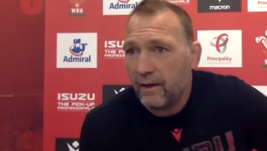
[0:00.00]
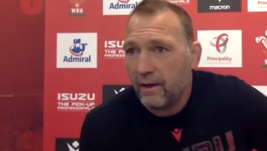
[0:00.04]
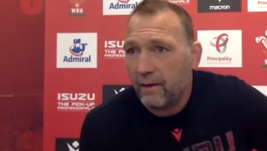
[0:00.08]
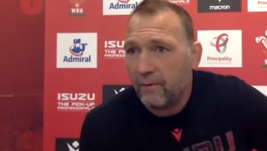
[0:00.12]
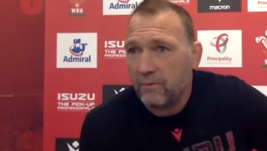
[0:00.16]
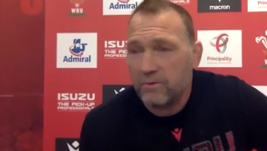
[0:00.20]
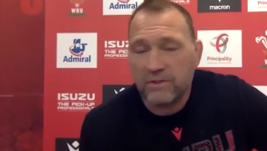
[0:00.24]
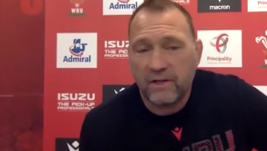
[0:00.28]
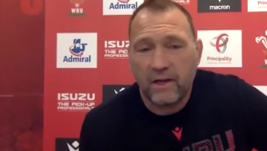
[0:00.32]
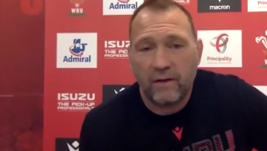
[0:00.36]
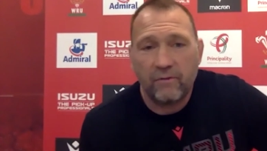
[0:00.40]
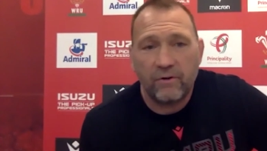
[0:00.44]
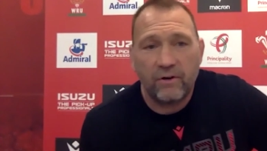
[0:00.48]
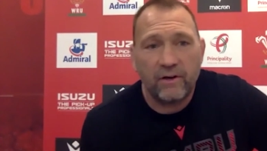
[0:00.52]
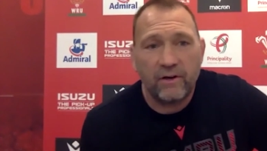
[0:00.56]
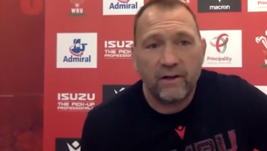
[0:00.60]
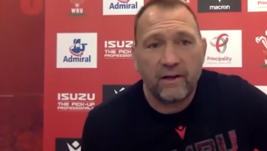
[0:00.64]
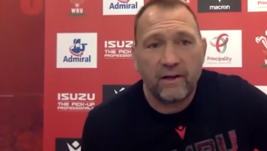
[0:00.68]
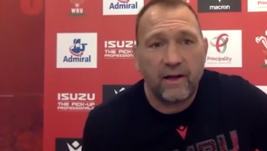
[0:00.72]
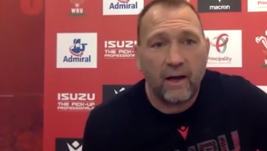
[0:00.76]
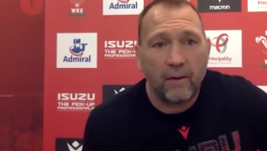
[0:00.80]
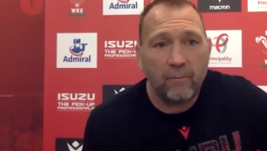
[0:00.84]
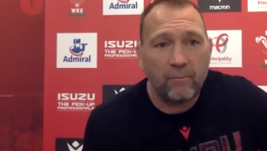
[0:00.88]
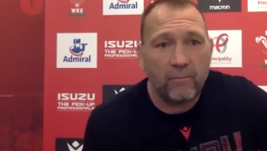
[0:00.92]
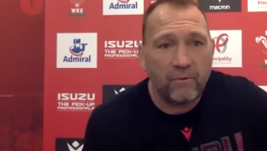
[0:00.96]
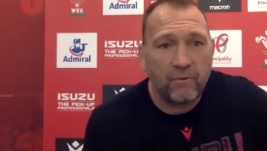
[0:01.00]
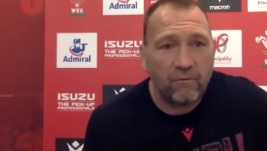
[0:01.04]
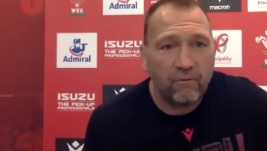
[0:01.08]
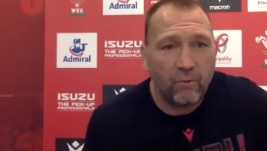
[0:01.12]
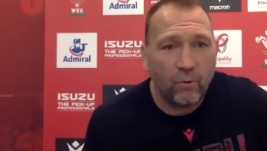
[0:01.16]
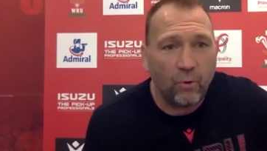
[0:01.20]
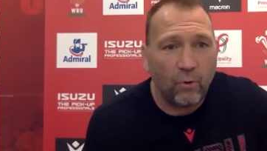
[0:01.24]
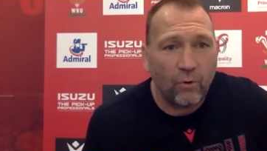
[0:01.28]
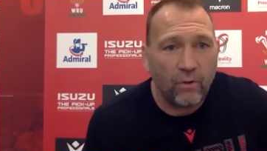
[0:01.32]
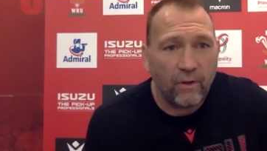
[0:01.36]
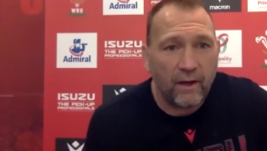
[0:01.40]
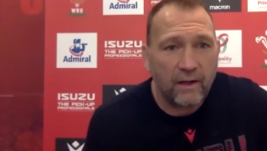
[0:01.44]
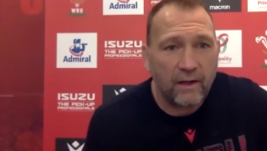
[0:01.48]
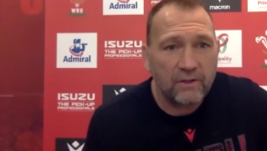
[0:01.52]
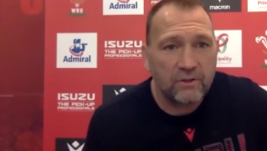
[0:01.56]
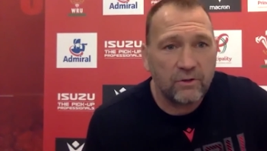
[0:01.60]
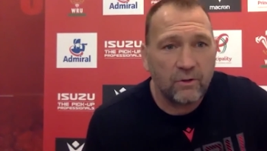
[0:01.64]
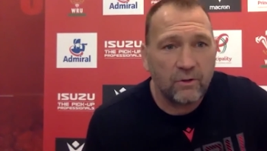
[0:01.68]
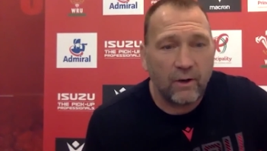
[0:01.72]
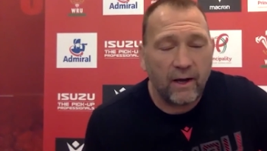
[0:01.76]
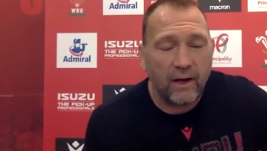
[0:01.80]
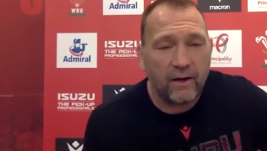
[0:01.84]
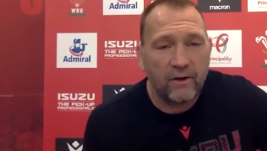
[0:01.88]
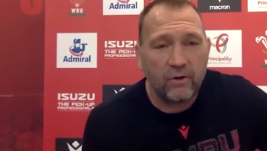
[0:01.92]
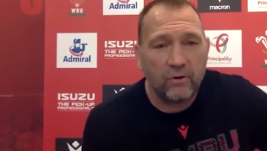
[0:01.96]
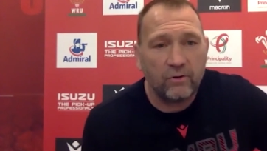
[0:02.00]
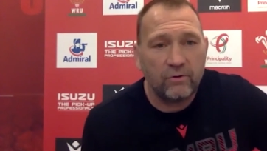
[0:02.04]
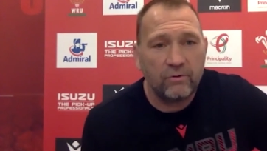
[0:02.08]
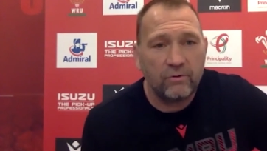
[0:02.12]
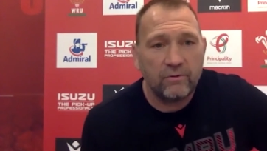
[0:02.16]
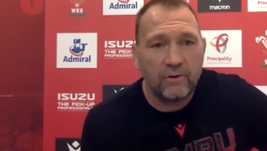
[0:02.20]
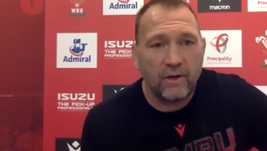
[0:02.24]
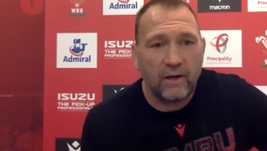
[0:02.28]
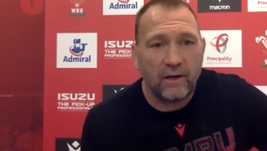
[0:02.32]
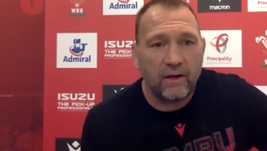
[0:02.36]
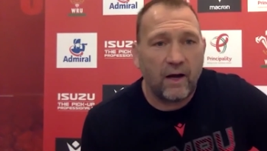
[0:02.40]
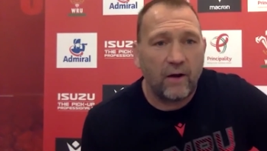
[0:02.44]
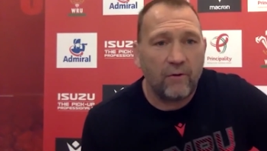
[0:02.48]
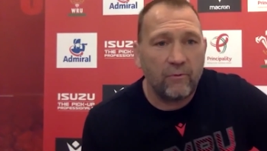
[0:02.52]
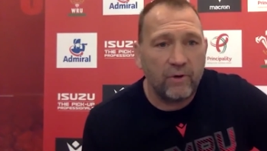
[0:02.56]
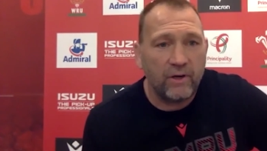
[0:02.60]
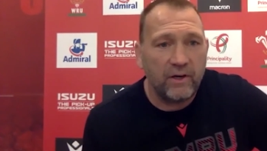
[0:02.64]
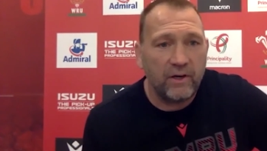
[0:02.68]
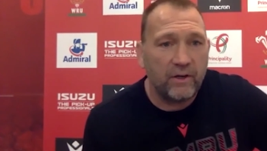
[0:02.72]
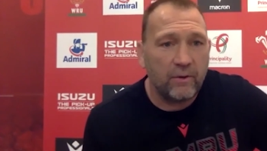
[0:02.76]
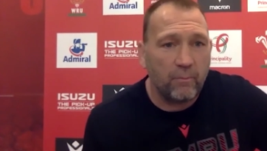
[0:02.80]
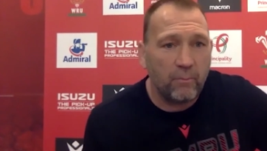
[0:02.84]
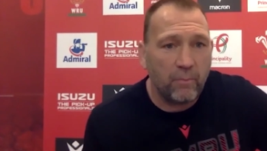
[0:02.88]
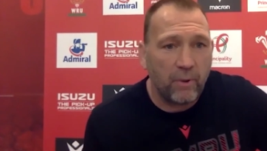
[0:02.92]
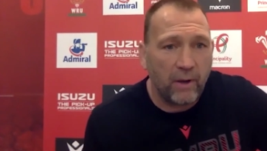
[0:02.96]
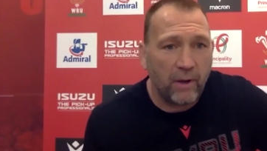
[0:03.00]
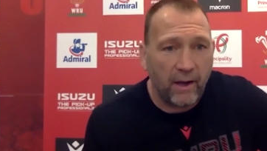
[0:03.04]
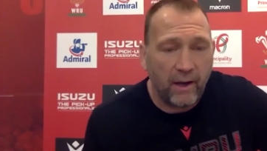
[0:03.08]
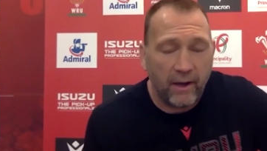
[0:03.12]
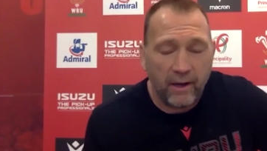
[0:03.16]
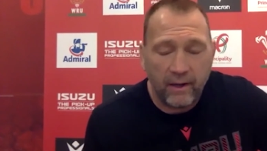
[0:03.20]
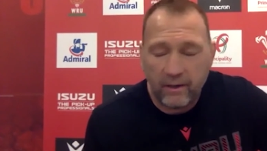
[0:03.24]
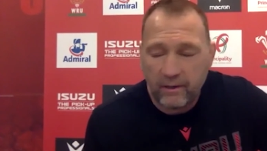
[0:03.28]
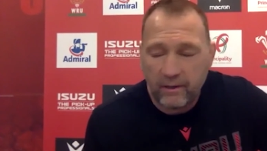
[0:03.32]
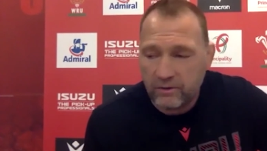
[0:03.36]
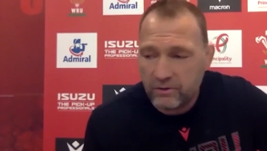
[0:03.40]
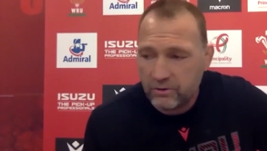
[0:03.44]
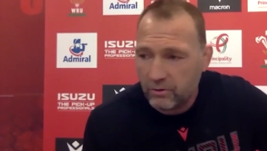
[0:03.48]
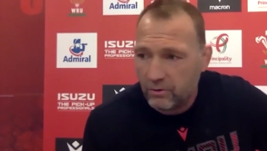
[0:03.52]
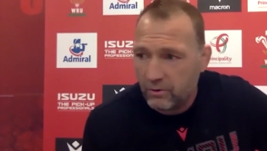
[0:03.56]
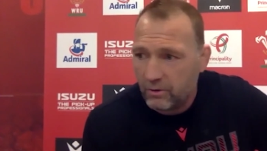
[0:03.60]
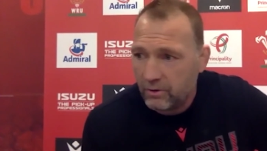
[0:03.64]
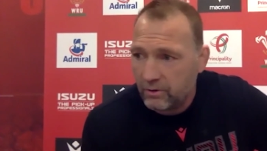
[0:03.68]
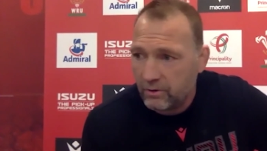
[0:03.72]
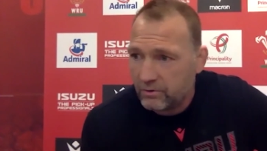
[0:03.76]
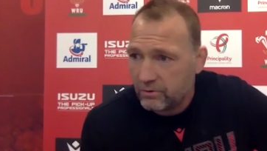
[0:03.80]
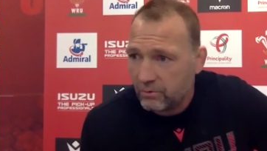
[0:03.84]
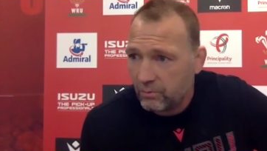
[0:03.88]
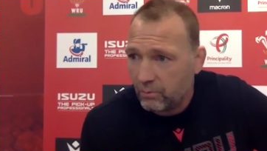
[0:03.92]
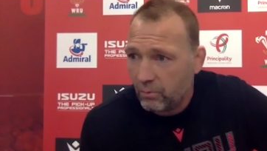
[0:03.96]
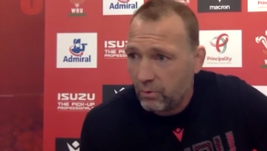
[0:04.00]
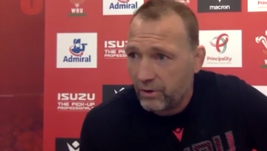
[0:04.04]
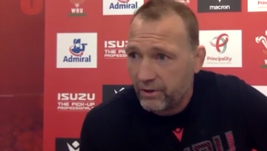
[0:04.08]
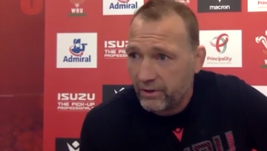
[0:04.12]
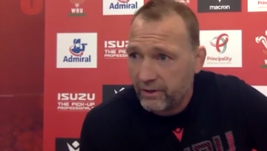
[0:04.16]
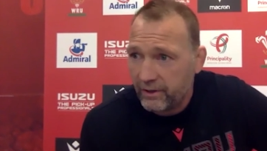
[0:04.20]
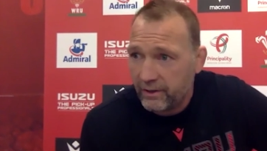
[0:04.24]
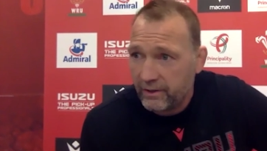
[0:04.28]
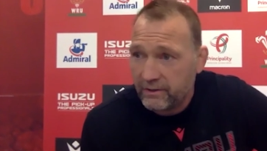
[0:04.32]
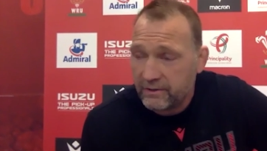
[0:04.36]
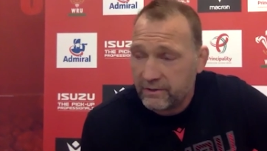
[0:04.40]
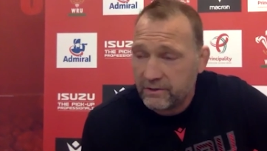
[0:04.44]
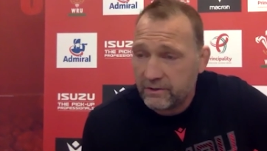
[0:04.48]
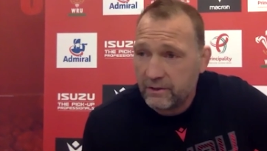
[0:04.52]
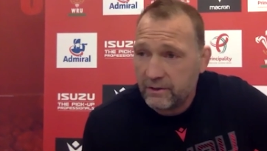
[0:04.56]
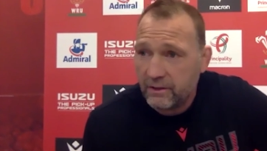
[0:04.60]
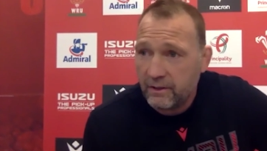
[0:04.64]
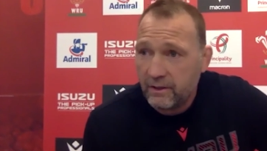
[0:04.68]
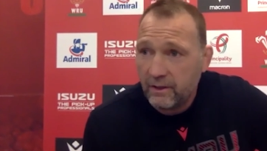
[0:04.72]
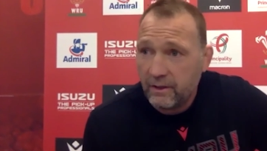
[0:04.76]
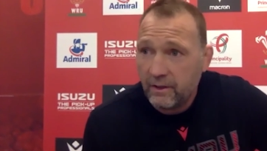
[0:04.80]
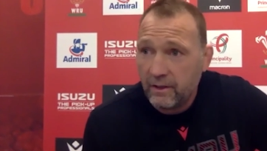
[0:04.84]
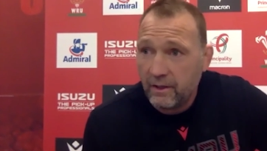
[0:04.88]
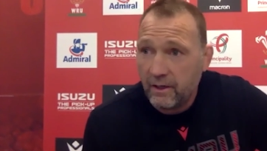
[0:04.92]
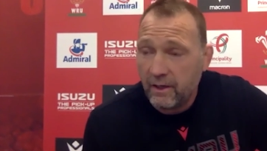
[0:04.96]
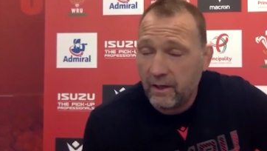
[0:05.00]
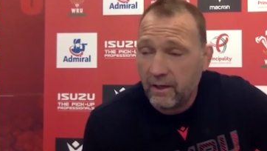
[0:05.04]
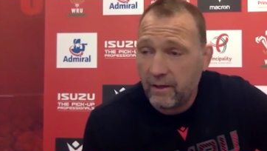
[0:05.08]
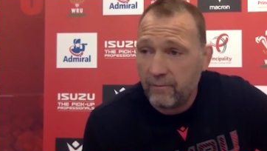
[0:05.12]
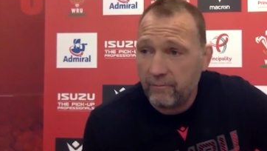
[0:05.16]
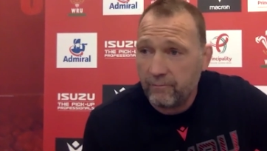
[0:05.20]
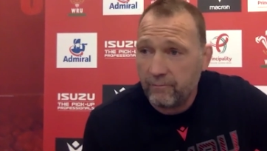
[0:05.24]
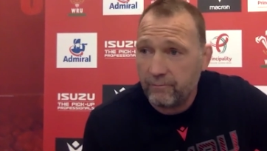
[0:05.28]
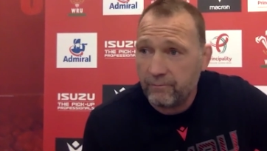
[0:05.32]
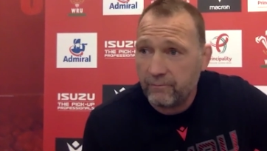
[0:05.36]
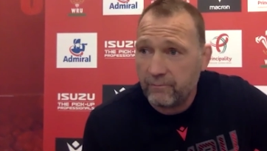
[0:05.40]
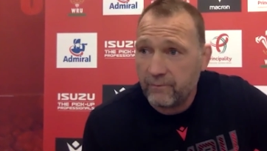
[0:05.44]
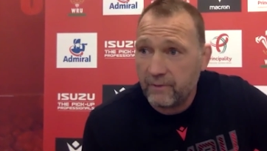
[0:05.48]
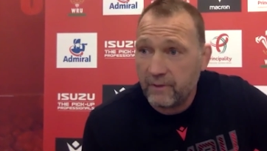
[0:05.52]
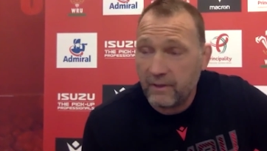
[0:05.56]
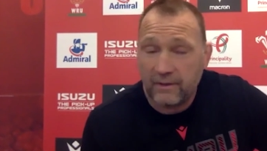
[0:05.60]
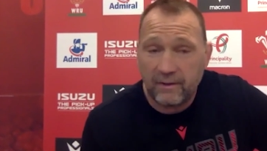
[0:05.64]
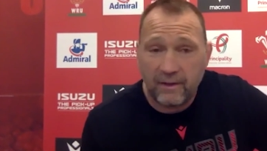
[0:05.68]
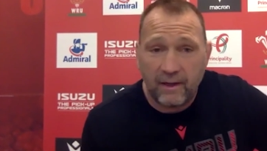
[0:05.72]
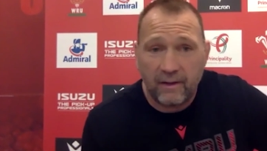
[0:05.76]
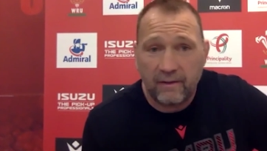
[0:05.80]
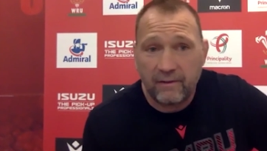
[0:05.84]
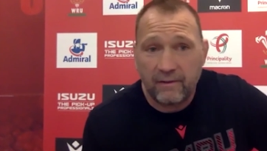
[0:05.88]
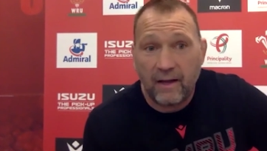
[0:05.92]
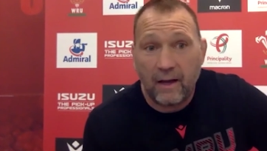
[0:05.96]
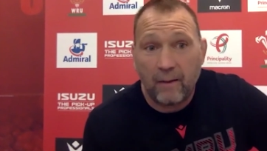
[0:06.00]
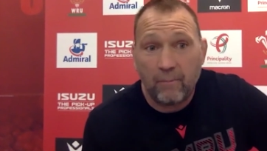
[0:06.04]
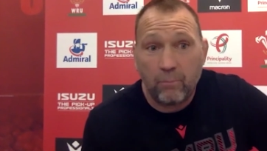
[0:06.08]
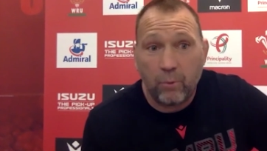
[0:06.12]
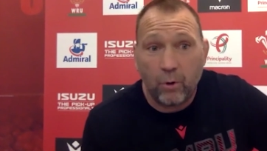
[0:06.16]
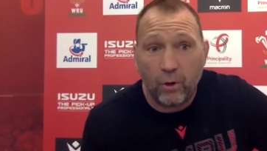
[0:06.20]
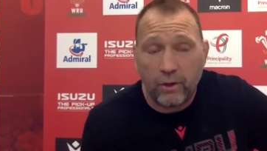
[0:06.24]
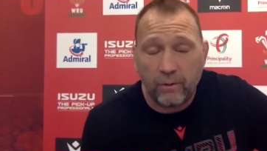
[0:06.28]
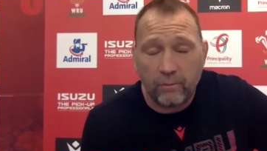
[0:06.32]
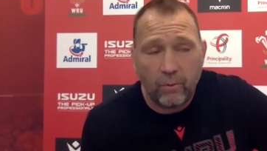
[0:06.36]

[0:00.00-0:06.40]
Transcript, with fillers: was never in the camp before that, so I couldn't I can't really compare to to what it is um, at, that, at that point.